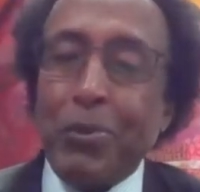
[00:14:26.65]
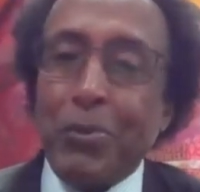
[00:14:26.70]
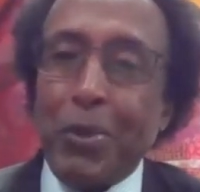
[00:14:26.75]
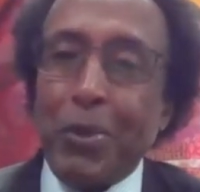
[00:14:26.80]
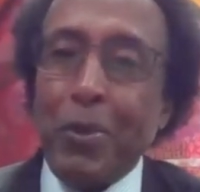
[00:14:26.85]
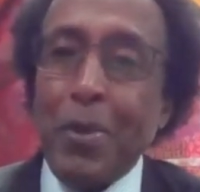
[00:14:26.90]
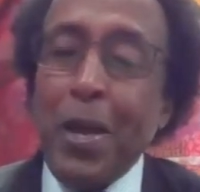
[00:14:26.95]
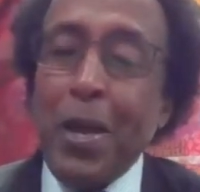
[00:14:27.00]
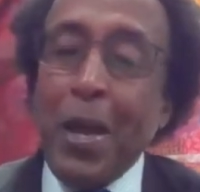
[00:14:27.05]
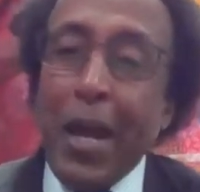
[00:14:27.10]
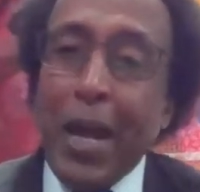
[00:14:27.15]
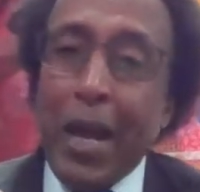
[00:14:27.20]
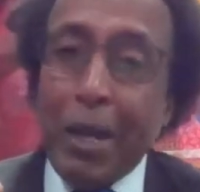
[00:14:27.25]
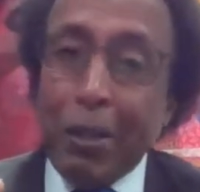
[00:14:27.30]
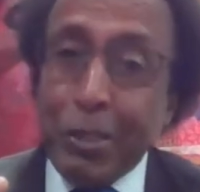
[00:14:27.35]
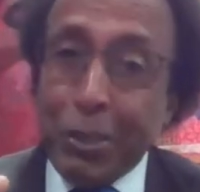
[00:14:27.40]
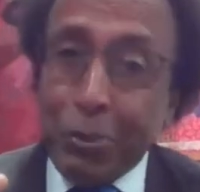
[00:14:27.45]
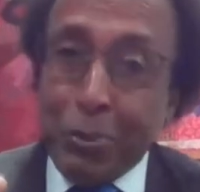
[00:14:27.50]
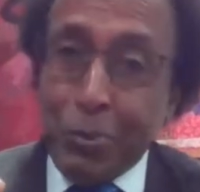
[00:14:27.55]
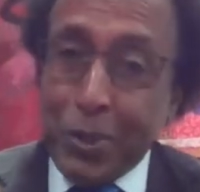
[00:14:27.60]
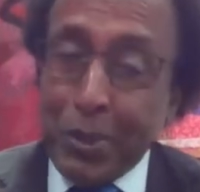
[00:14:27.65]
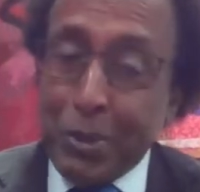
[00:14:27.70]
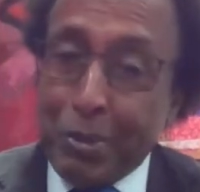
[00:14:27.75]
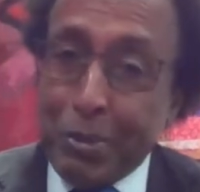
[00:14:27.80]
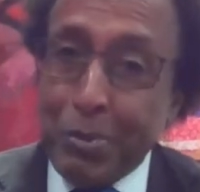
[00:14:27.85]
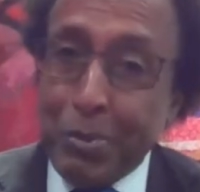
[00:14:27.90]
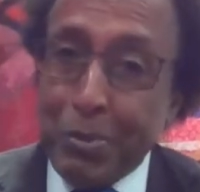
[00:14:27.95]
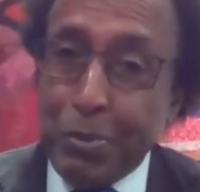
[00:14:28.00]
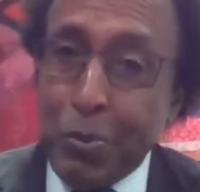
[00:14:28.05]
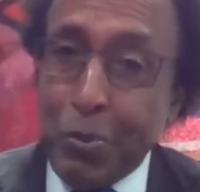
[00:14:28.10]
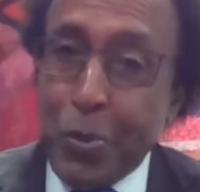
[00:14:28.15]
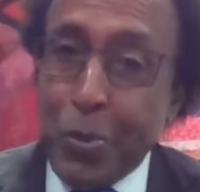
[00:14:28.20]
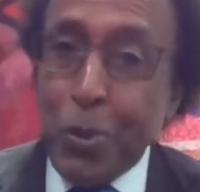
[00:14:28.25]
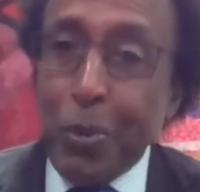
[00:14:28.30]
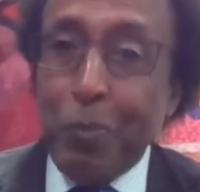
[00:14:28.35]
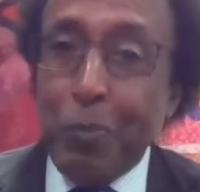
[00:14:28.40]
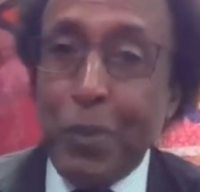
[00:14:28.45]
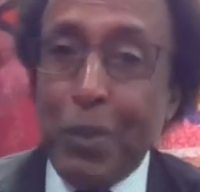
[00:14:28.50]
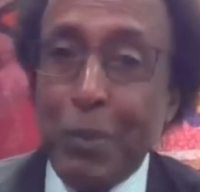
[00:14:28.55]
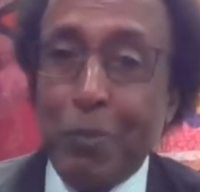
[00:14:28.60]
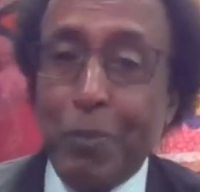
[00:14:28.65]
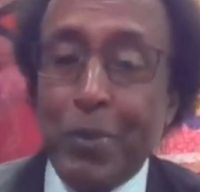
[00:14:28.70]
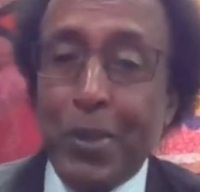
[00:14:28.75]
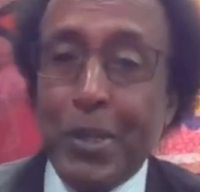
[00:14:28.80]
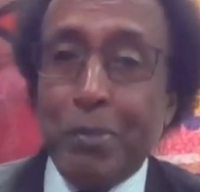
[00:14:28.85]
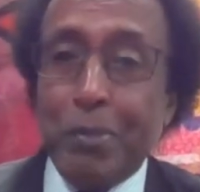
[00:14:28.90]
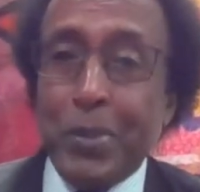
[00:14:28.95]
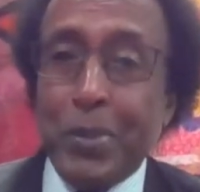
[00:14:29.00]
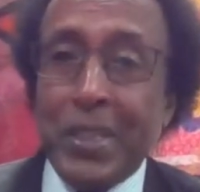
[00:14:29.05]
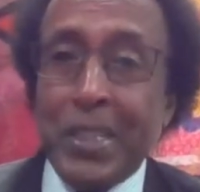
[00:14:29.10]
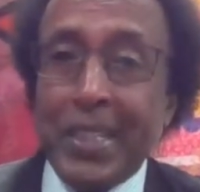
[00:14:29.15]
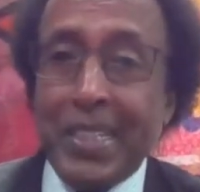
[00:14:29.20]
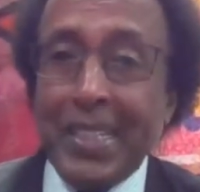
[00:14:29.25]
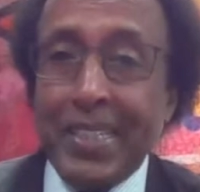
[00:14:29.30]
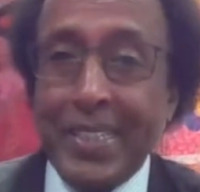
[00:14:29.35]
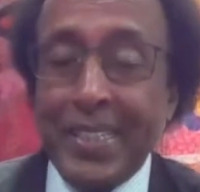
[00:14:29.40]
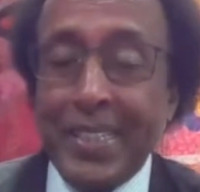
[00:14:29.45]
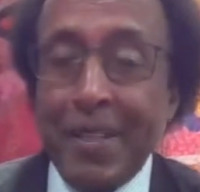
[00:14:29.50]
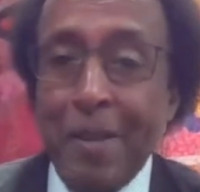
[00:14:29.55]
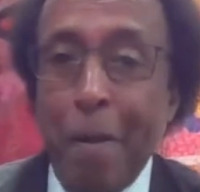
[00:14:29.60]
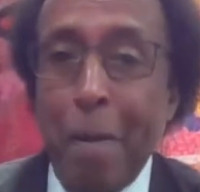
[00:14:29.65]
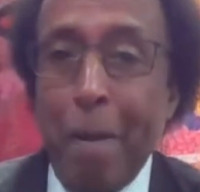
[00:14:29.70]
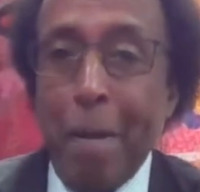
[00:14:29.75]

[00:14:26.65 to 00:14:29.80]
So I just want to warn people, I want to really,